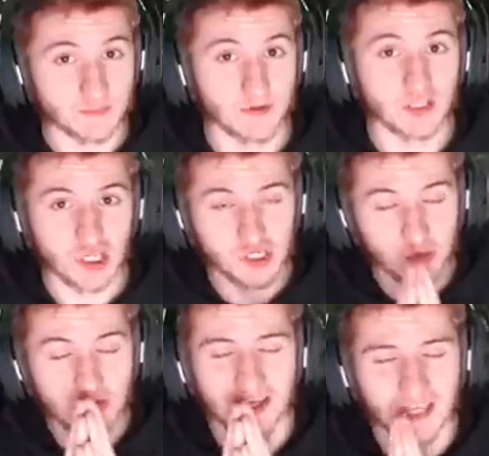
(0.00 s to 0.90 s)
As per
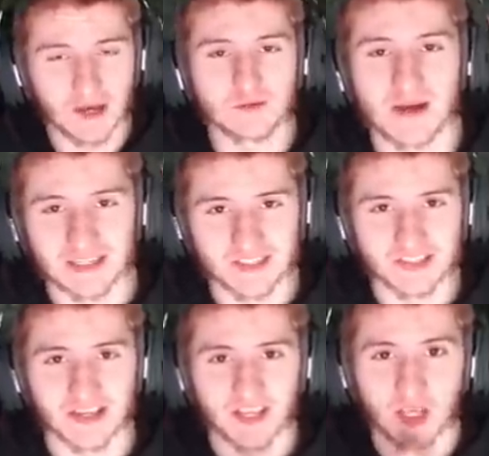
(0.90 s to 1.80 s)
usual, it goes back to
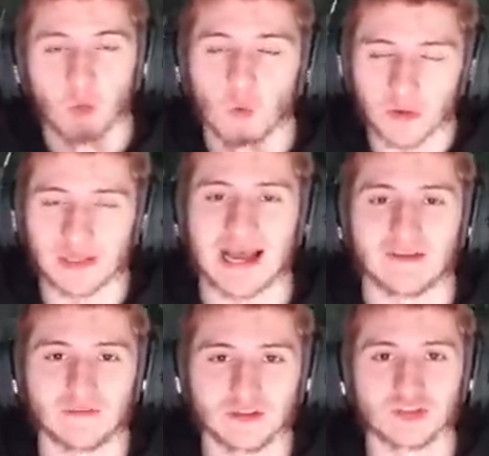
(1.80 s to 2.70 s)
saying we will
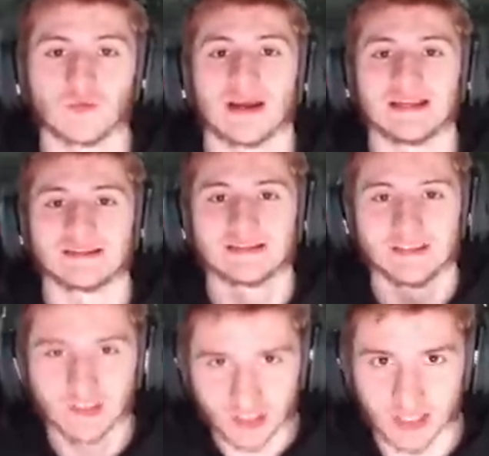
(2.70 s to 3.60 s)
have to wait
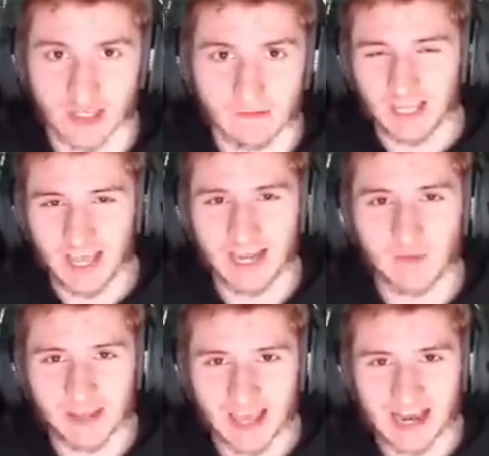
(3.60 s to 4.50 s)
and see.
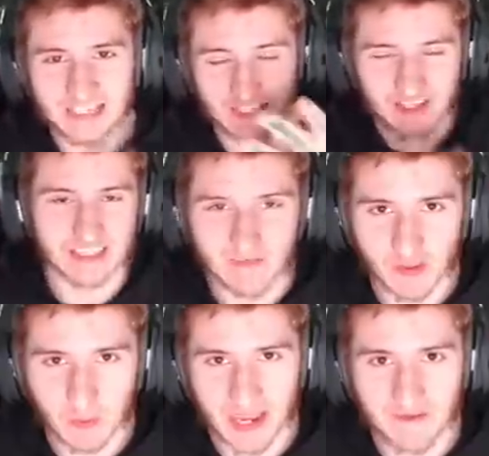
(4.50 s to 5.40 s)
Anyway guys, that's
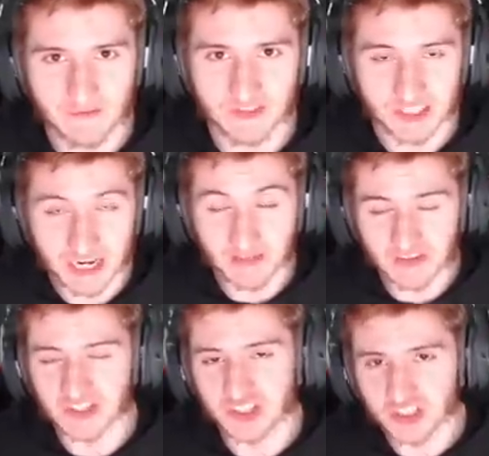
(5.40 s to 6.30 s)
everything we have for today.
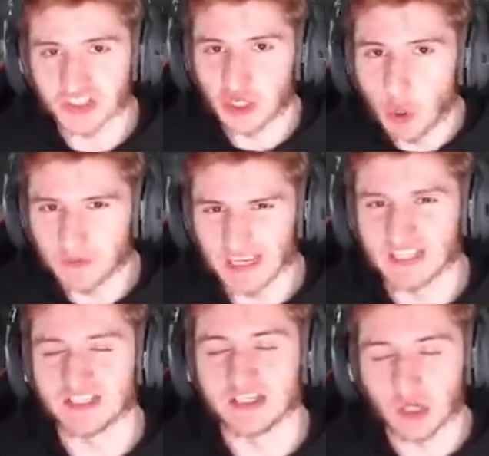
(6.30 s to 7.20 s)
This is just the
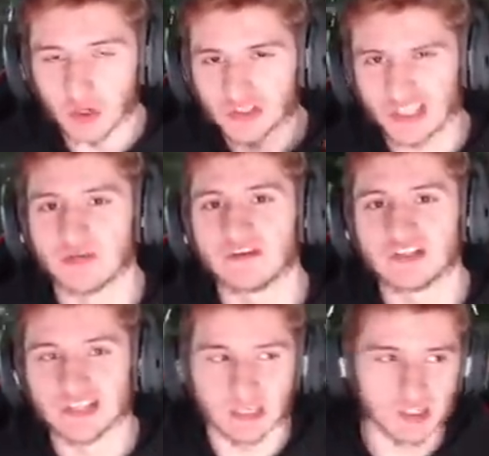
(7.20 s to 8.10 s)
updated Series
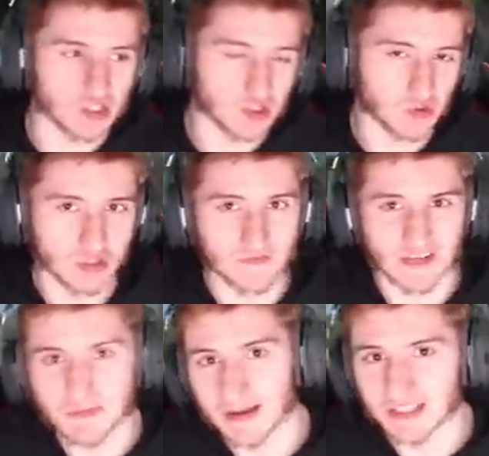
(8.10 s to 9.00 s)
six sort of
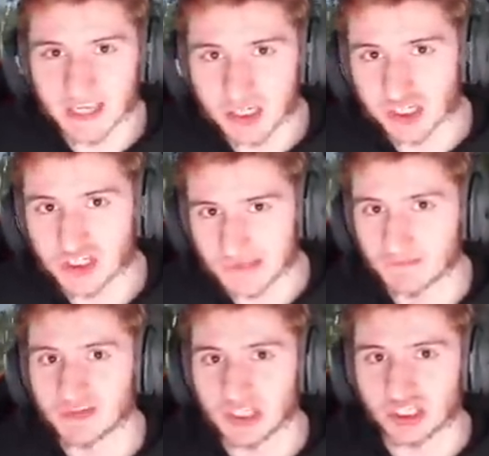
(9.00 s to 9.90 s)
expectations and
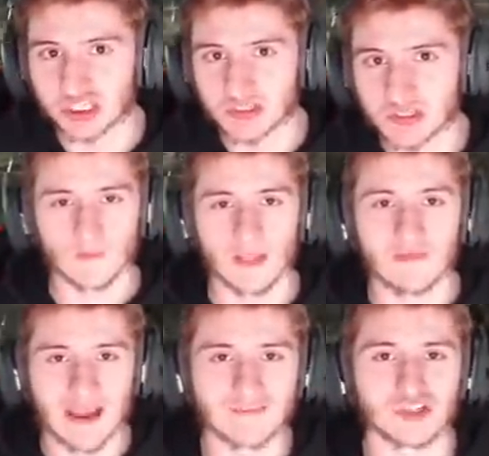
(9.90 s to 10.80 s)
predictions. If you
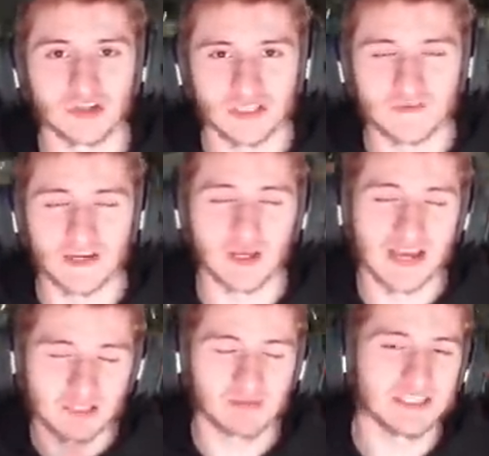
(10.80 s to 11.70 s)
have enjoyed this video
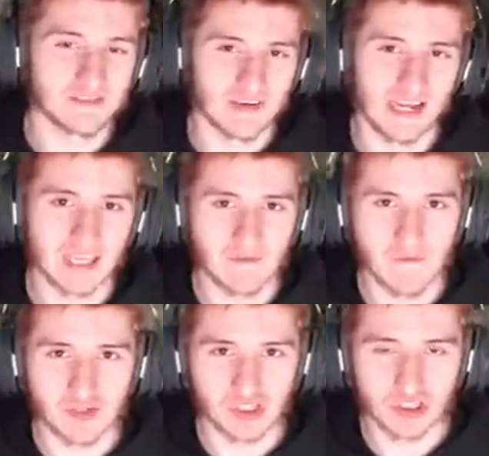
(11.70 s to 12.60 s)
guys, please leave a like if you've
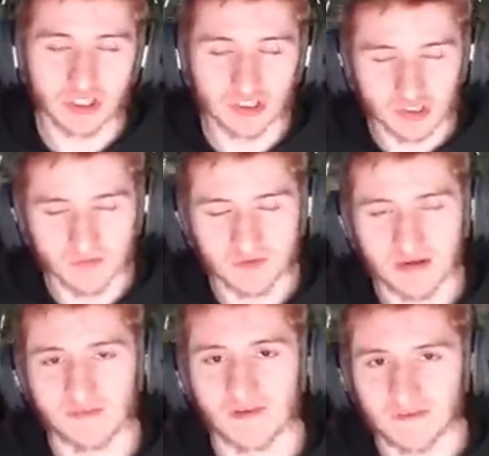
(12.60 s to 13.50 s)
enjoyed,
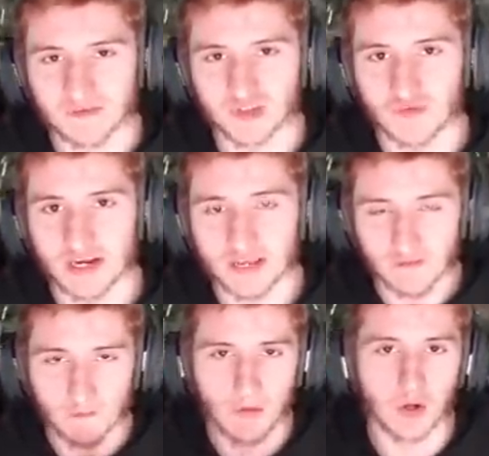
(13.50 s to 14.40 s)
subscribe if you haven't already for
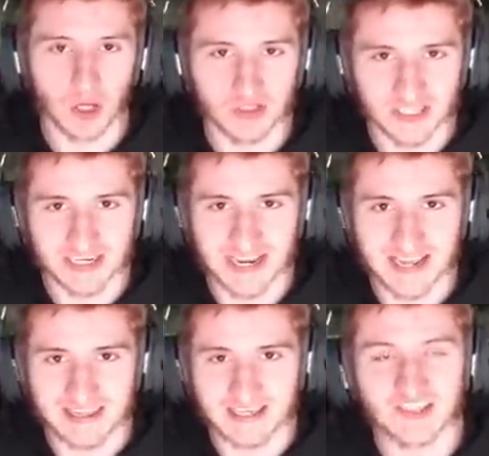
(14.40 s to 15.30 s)
more content
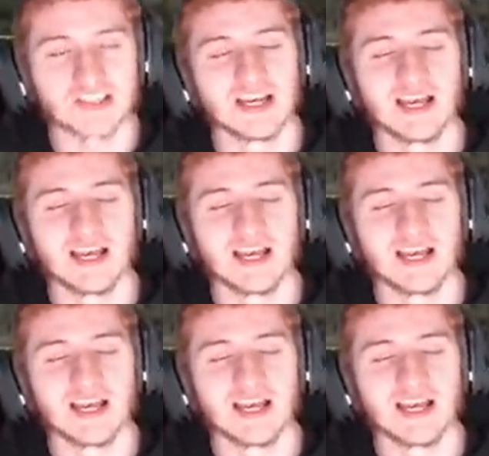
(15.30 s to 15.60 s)
like this.